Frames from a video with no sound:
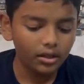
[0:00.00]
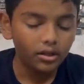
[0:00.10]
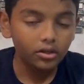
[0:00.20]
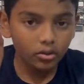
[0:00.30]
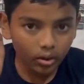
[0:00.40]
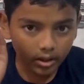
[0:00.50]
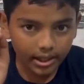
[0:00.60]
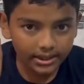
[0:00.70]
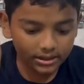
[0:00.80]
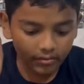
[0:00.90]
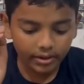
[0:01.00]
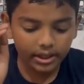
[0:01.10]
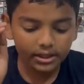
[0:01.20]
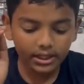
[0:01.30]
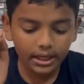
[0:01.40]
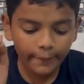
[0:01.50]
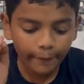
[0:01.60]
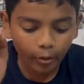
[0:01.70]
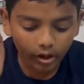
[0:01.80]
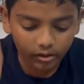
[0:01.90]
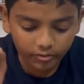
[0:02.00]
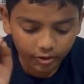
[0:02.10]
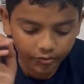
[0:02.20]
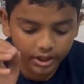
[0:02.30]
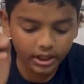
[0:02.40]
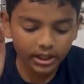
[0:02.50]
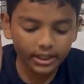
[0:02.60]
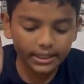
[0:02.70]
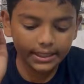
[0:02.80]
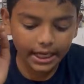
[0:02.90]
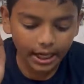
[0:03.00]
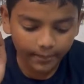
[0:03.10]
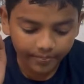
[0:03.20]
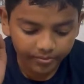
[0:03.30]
273.15 K.